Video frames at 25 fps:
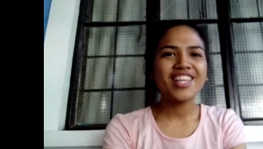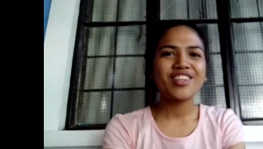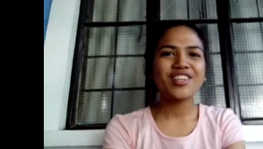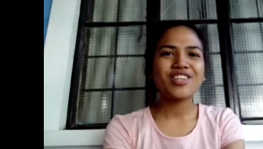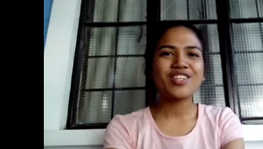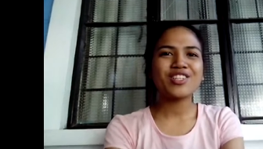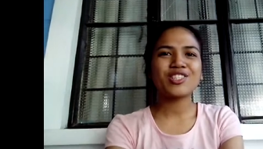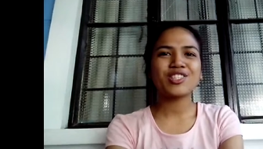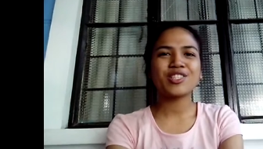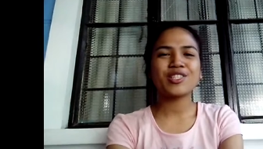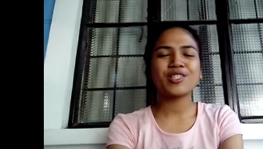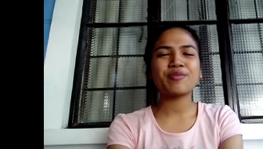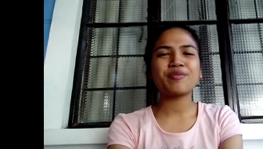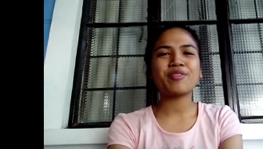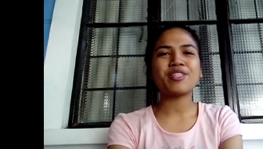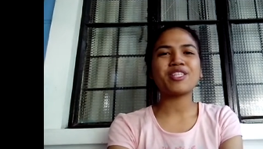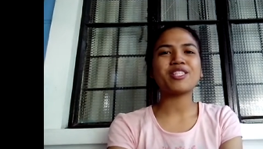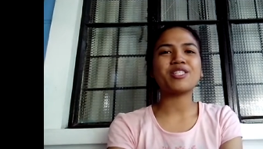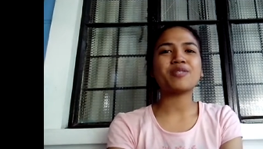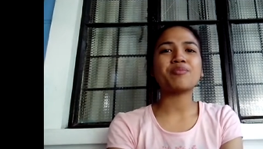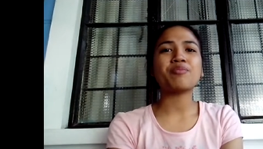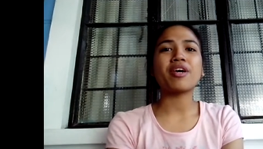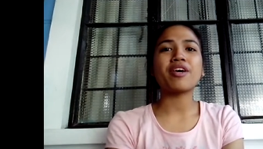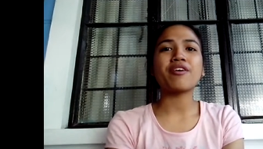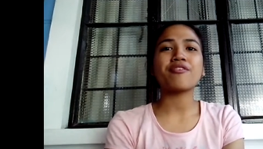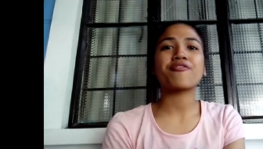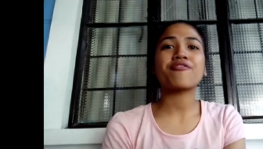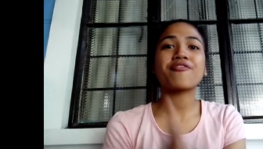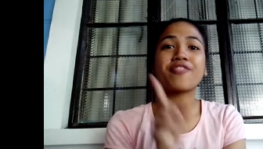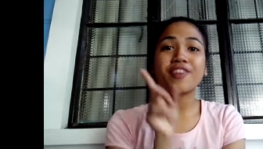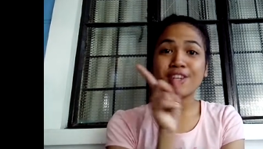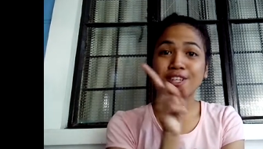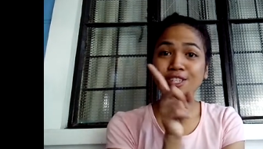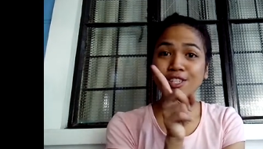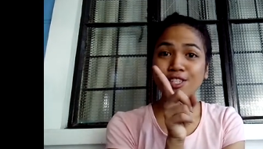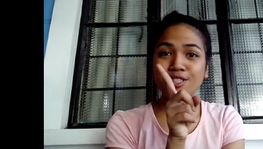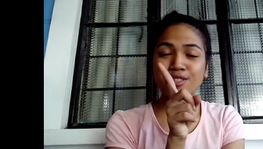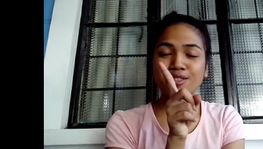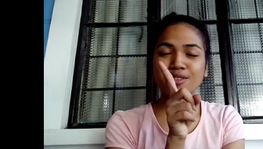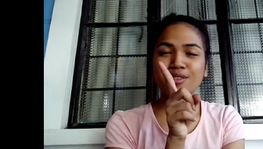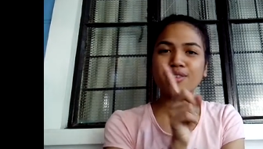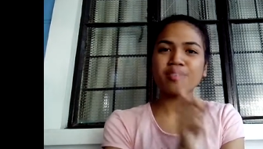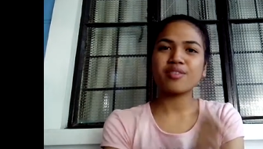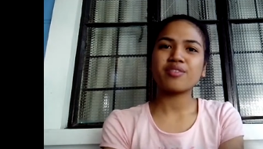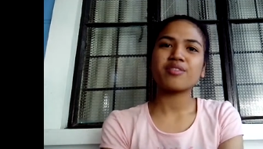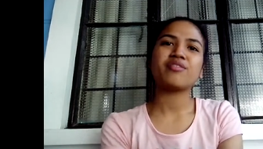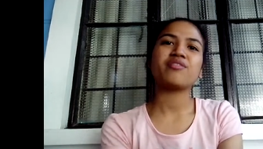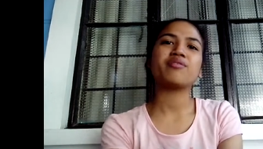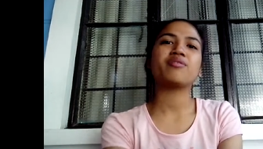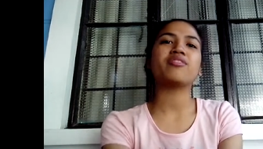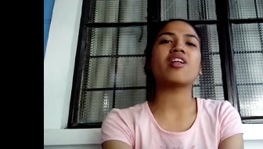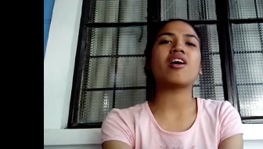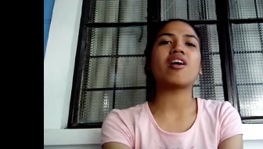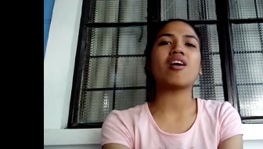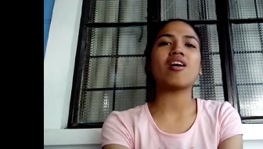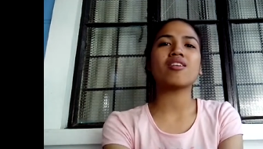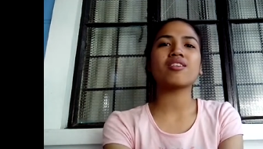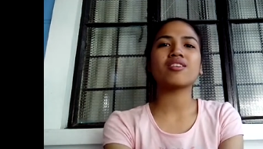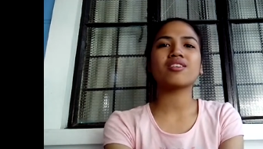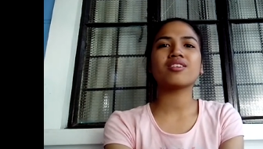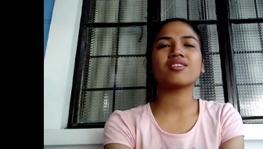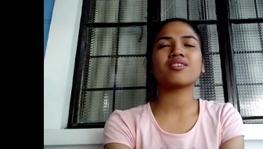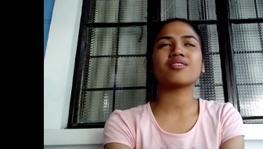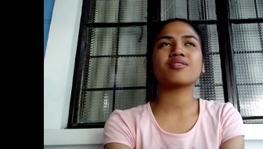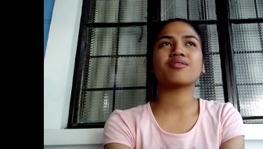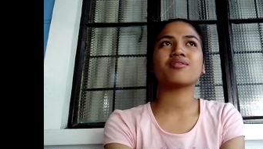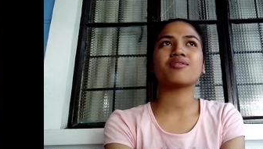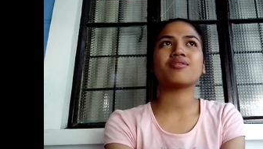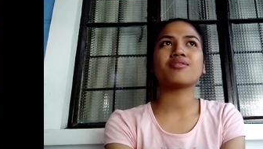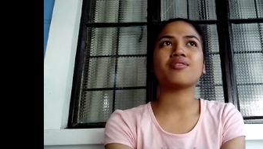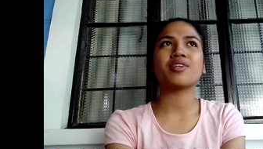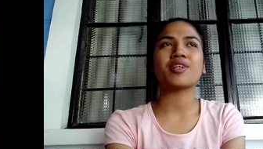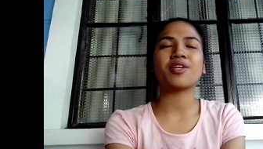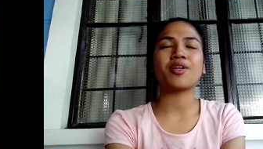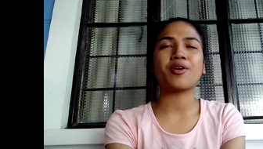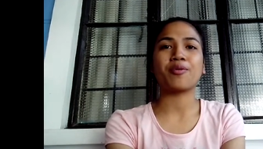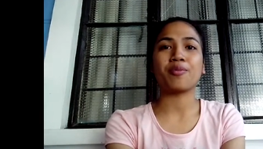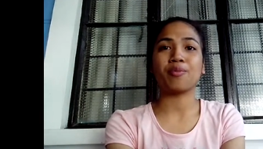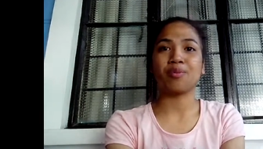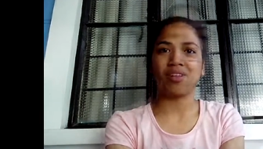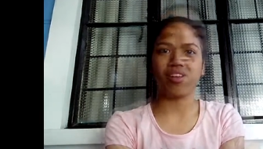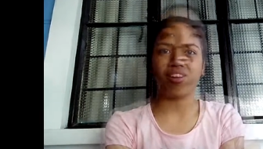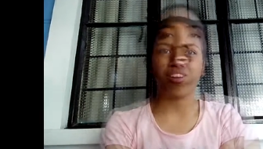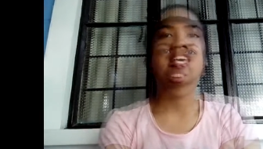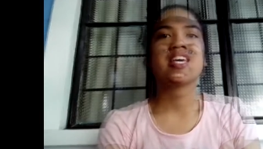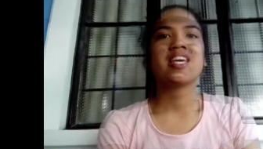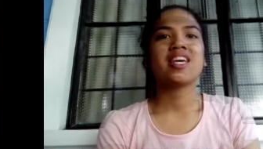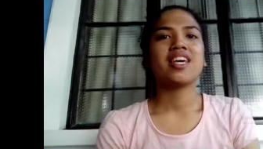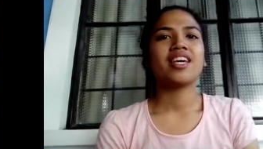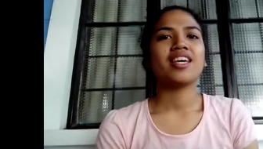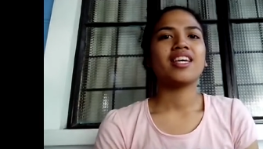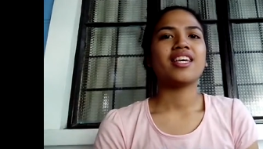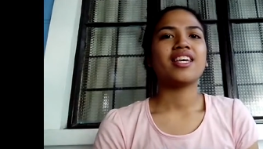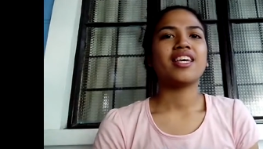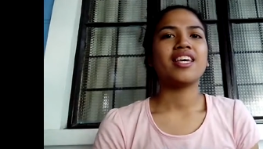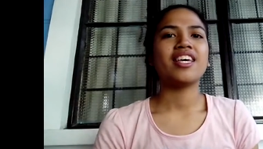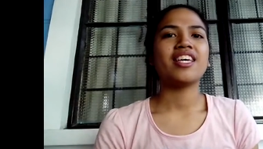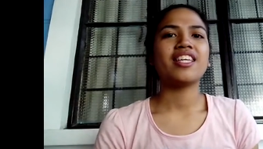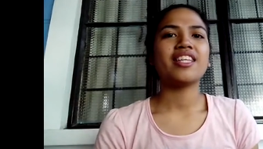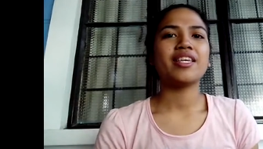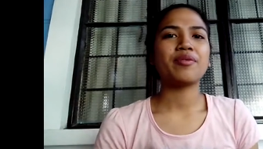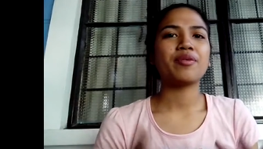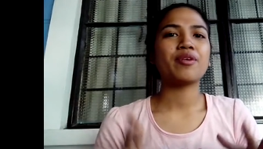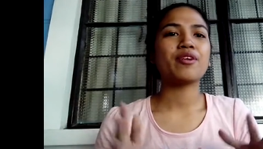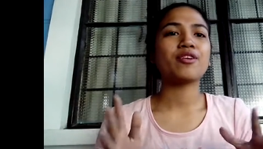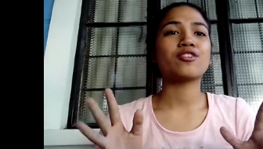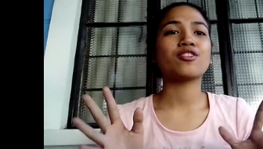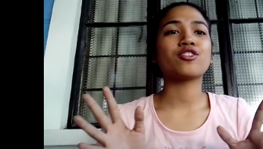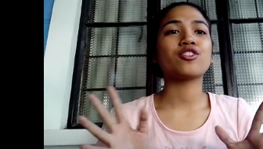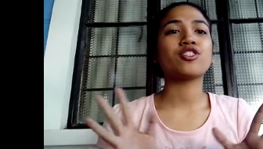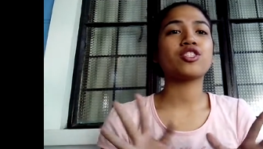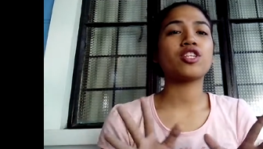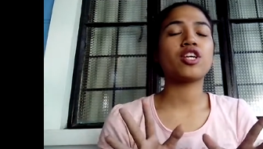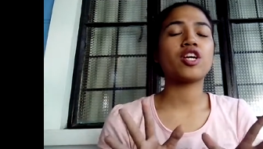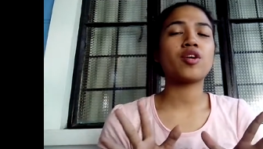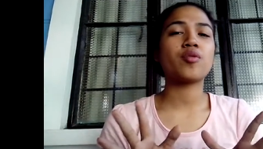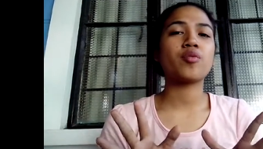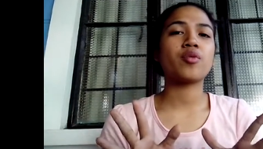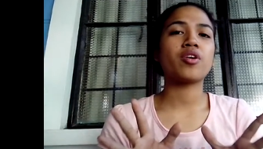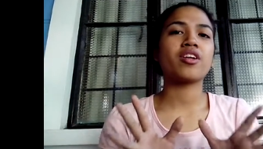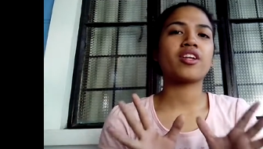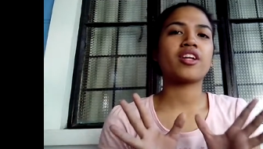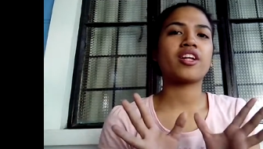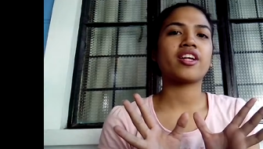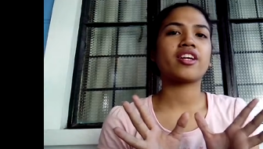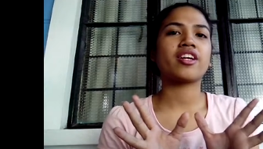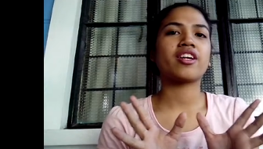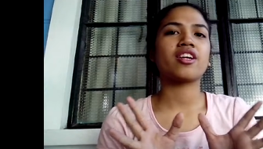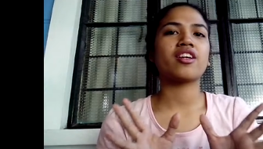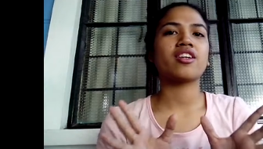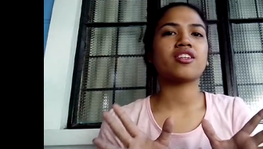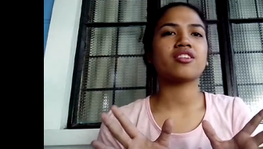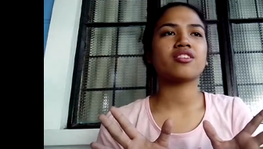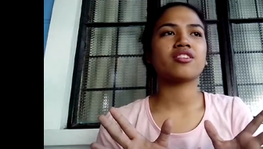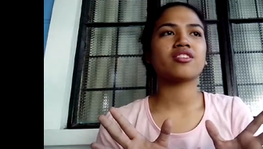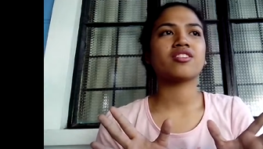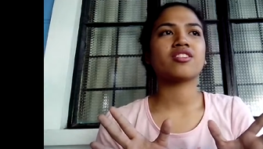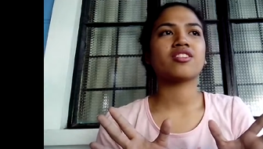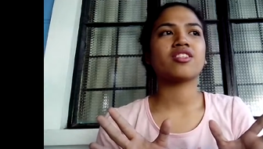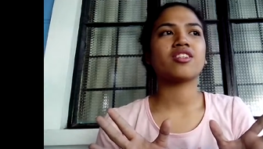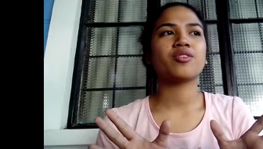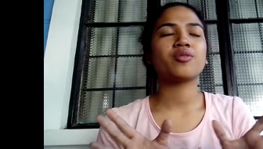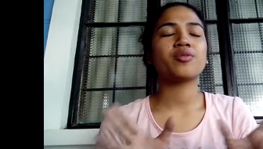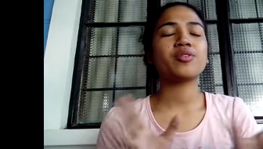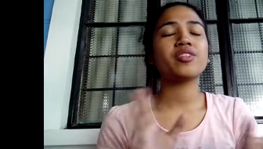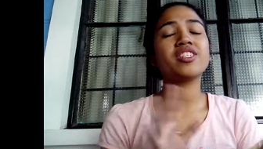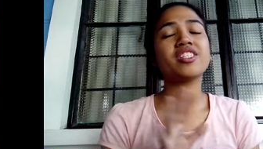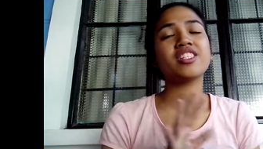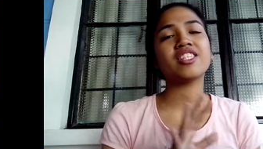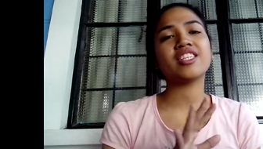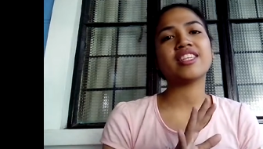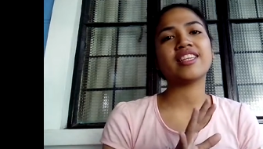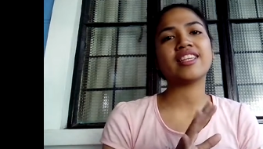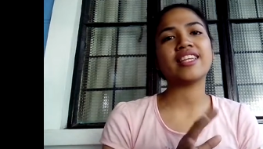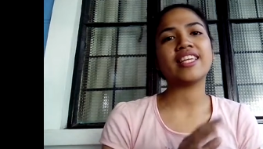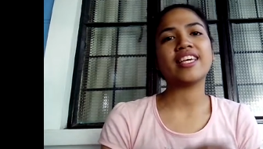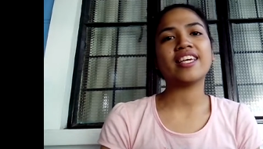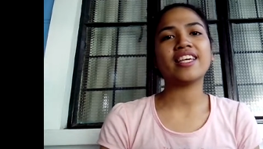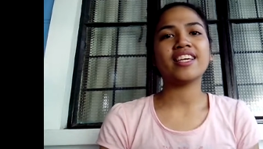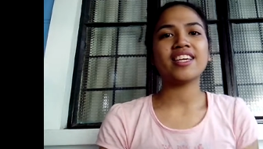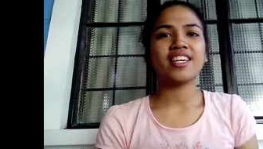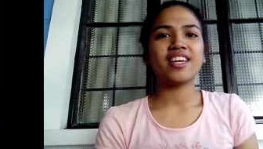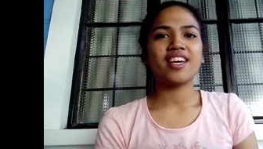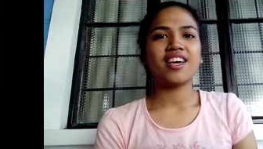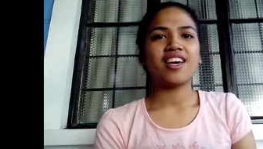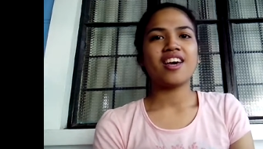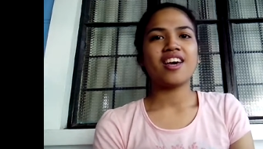Hello YouTube, this is my first vlog, video vlog, and I'm here to share what I got recently.